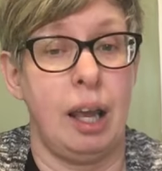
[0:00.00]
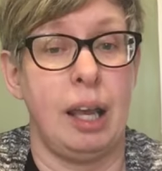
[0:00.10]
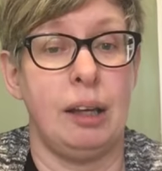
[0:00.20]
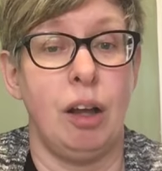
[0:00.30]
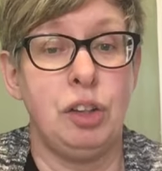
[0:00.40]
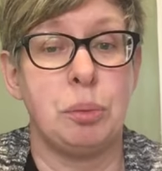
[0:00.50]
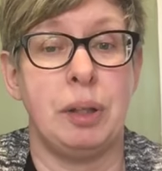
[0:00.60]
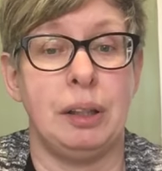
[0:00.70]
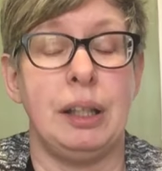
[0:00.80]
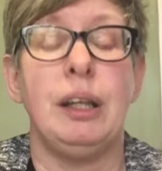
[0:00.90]
and
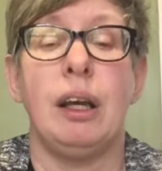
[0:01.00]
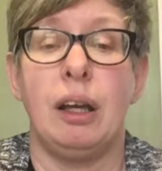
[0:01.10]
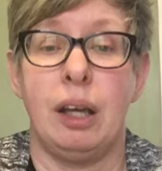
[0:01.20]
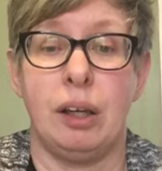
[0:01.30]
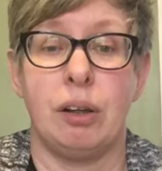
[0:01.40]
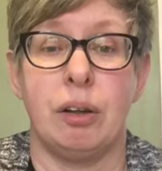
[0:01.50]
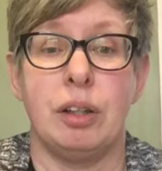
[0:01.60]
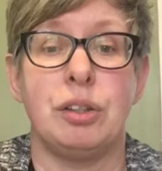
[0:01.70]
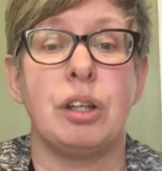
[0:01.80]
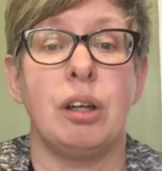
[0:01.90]
ultimately
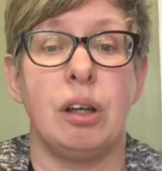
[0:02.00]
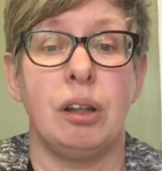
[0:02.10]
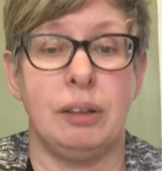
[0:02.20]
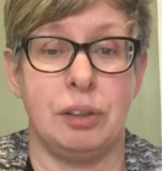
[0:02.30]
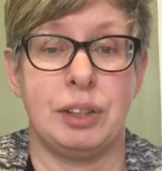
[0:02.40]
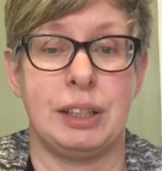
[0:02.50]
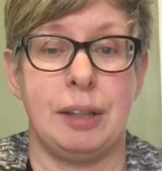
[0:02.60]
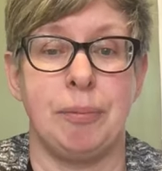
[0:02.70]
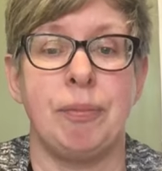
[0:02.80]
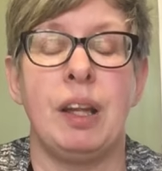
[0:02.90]
encourage
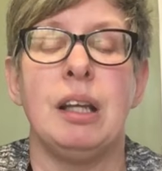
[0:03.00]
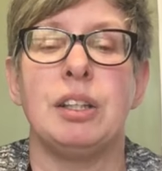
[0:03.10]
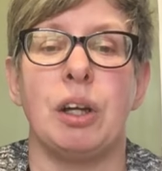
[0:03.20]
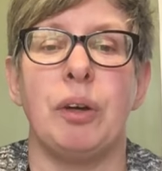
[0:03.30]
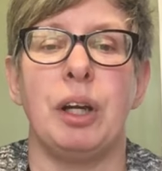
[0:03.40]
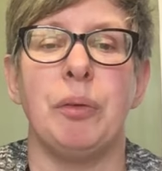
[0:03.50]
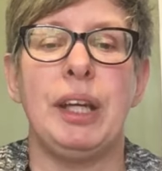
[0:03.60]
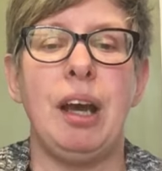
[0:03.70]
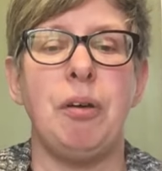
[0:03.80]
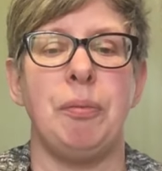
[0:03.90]
literacy. So here we
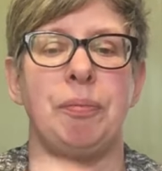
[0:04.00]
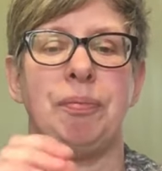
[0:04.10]
go.